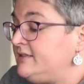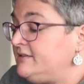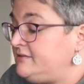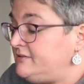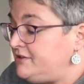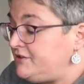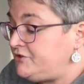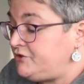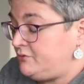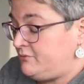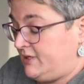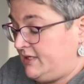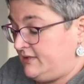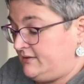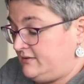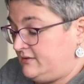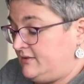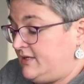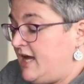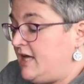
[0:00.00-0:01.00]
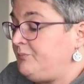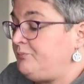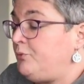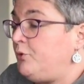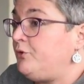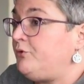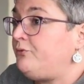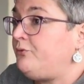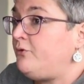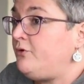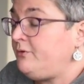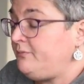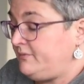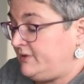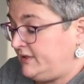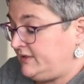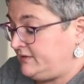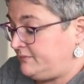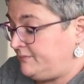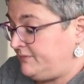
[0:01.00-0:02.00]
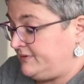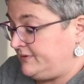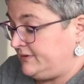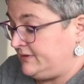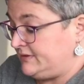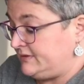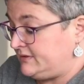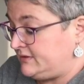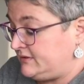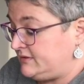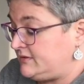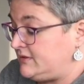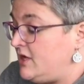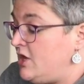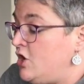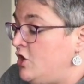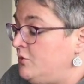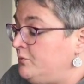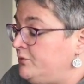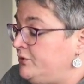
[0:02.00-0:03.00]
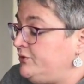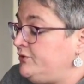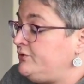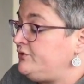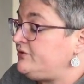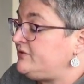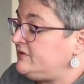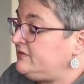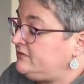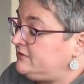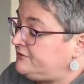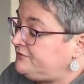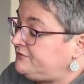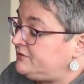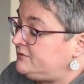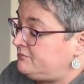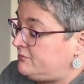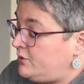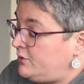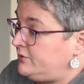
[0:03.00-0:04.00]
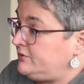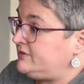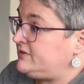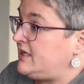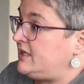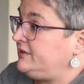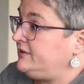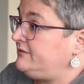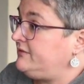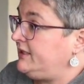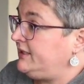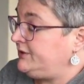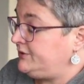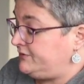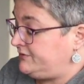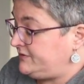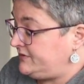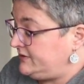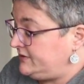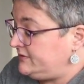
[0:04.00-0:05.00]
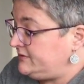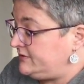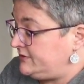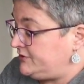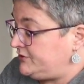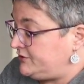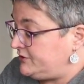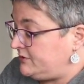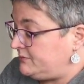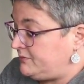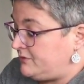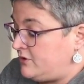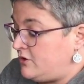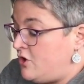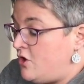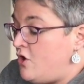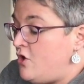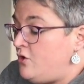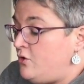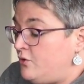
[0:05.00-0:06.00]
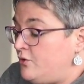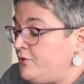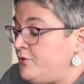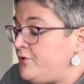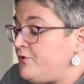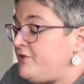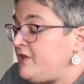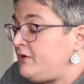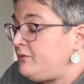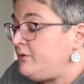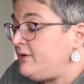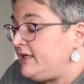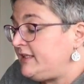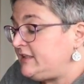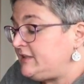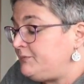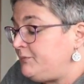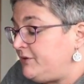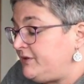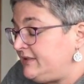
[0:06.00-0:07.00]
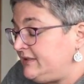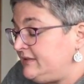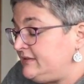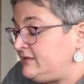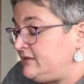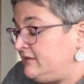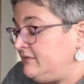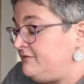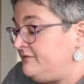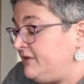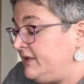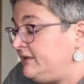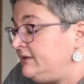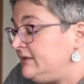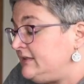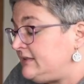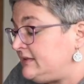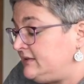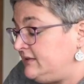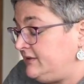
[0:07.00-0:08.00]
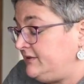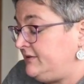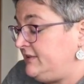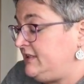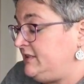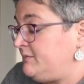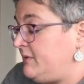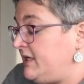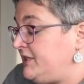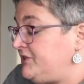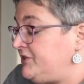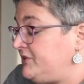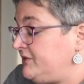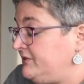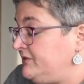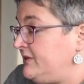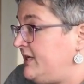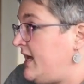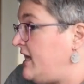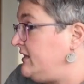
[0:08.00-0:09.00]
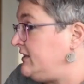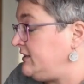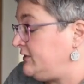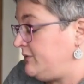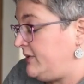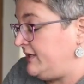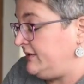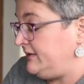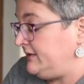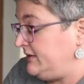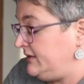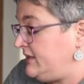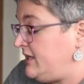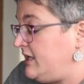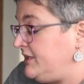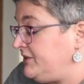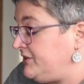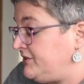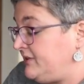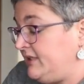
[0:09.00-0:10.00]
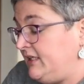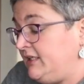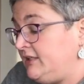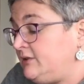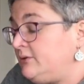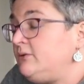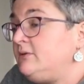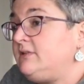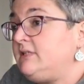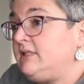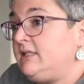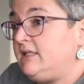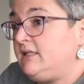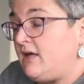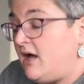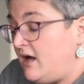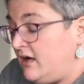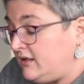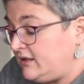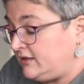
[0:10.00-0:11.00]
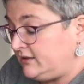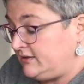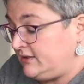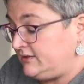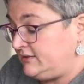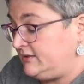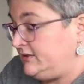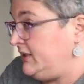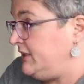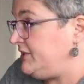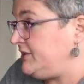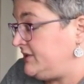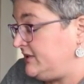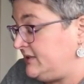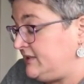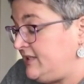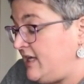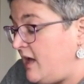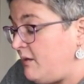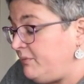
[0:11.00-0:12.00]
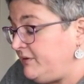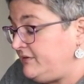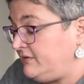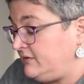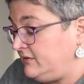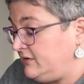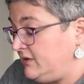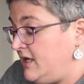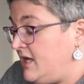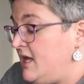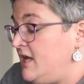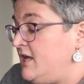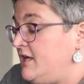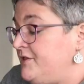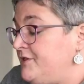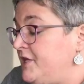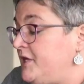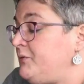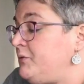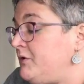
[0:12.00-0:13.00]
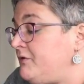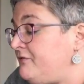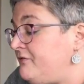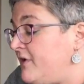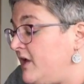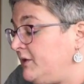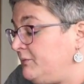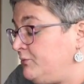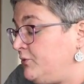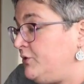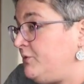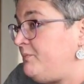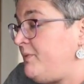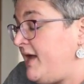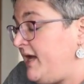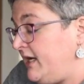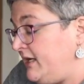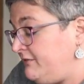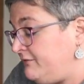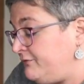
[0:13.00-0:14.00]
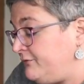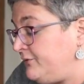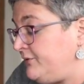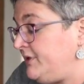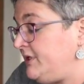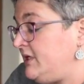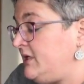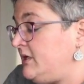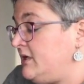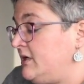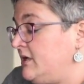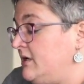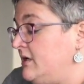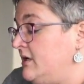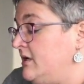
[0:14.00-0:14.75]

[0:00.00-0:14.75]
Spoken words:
situated, and performed experiences, producing different modes and grades of citizenship. Although they were experienced in various degrees by children elsewhere in the country, including in Ankara, the nation's capital, they were felt more painfully,